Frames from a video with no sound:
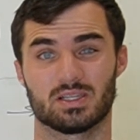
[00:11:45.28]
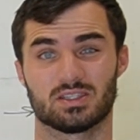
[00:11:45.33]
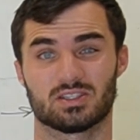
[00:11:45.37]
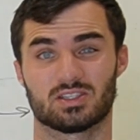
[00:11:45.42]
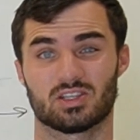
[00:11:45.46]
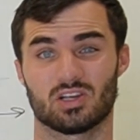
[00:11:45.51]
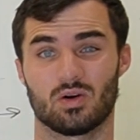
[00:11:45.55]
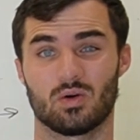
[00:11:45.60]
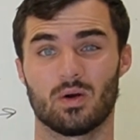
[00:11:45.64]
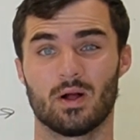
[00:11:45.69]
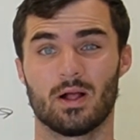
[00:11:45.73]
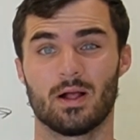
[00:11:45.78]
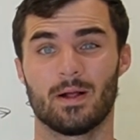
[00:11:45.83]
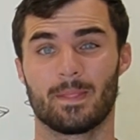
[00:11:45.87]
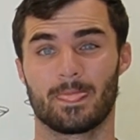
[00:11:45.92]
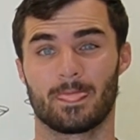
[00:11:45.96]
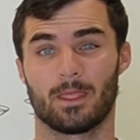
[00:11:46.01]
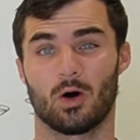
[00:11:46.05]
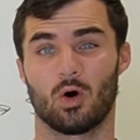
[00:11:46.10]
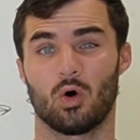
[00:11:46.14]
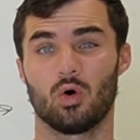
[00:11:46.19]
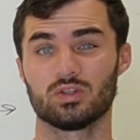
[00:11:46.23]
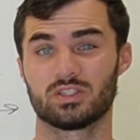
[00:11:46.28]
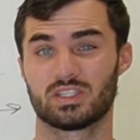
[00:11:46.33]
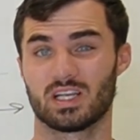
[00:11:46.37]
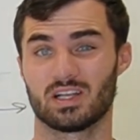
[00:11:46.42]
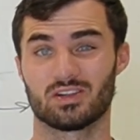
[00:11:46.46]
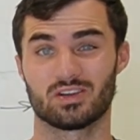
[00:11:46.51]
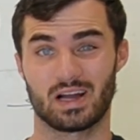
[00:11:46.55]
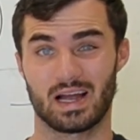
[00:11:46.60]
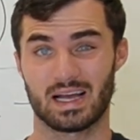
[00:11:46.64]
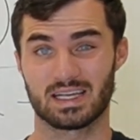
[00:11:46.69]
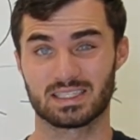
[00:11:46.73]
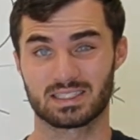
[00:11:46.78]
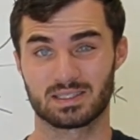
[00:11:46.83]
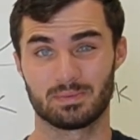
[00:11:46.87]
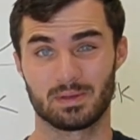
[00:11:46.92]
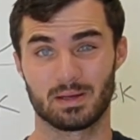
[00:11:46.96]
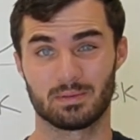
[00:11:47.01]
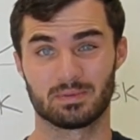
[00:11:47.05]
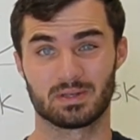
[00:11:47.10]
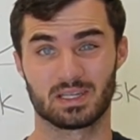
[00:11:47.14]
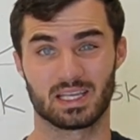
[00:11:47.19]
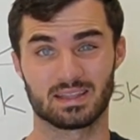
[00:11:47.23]
And so a wholesaler has to be
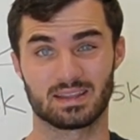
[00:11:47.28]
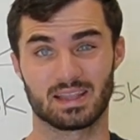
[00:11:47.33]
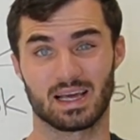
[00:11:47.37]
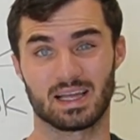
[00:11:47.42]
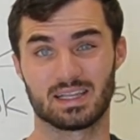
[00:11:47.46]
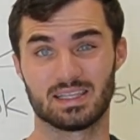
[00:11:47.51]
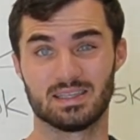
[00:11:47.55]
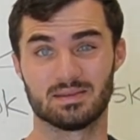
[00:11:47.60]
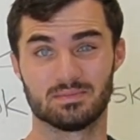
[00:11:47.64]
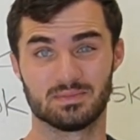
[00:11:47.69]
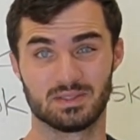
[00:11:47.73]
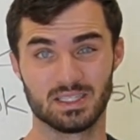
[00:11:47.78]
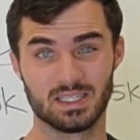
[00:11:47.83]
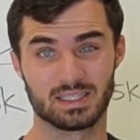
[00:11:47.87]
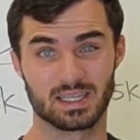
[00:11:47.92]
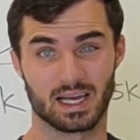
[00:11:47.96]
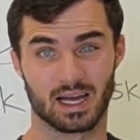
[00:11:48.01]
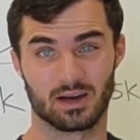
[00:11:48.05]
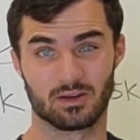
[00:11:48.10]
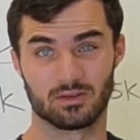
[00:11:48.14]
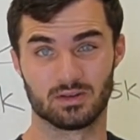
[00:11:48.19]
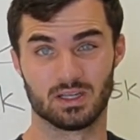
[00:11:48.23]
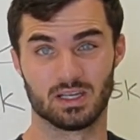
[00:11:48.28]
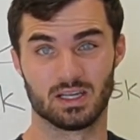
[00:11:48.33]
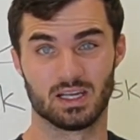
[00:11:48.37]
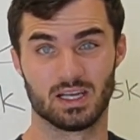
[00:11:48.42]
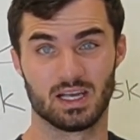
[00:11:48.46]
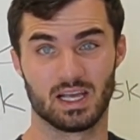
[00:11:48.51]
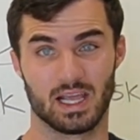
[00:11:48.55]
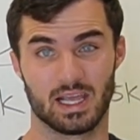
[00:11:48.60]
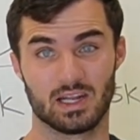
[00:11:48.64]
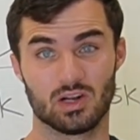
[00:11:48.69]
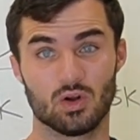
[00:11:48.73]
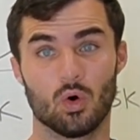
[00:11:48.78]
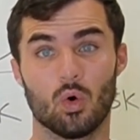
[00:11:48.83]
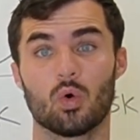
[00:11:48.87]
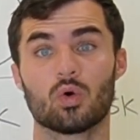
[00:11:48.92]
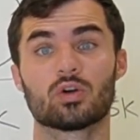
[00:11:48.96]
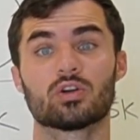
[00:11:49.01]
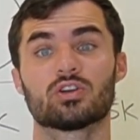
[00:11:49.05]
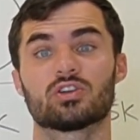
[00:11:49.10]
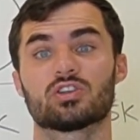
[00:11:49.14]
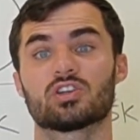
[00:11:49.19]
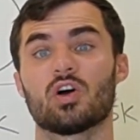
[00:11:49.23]
able to get that EMD down in
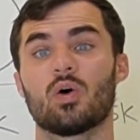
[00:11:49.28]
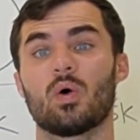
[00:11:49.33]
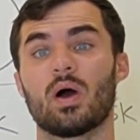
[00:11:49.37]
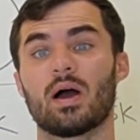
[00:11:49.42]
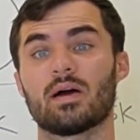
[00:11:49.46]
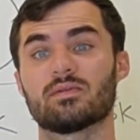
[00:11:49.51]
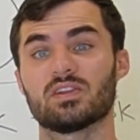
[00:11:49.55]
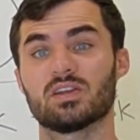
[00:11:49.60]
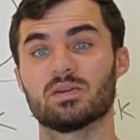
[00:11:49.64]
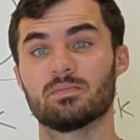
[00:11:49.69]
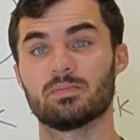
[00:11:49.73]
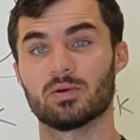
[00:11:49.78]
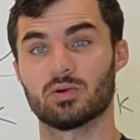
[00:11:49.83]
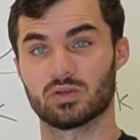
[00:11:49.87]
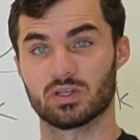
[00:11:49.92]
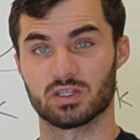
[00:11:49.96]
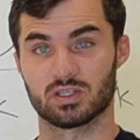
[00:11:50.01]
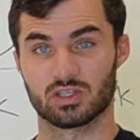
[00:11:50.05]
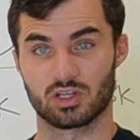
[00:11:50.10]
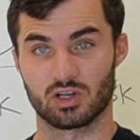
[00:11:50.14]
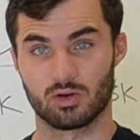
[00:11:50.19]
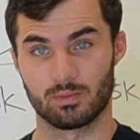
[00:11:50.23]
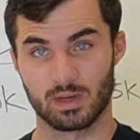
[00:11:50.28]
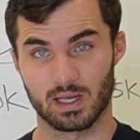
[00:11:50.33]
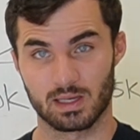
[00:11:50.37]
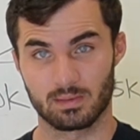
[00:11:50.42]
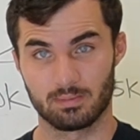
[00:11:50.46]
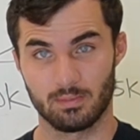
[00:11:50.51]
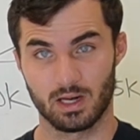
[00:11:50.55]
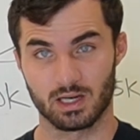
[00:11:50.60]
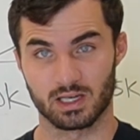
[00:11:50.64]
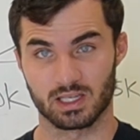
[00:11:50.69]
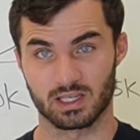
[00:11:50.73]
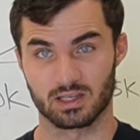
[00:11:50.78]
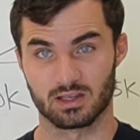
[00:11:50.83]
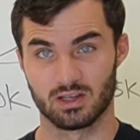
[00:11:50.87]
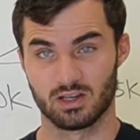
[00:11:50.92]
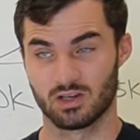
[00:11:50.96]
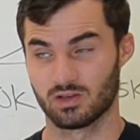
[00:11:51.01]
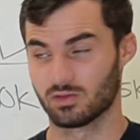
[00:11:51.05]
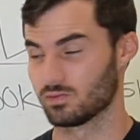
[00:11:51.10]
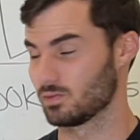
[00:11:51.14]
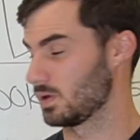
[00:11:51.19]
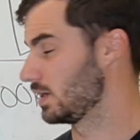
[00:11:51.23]
order to go have the ability to go make money,
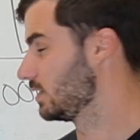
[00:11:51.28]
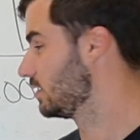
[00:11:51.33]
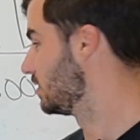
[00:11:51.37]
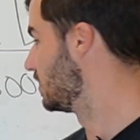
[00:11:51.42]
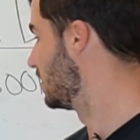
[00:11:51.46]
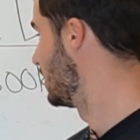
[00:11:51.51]
right?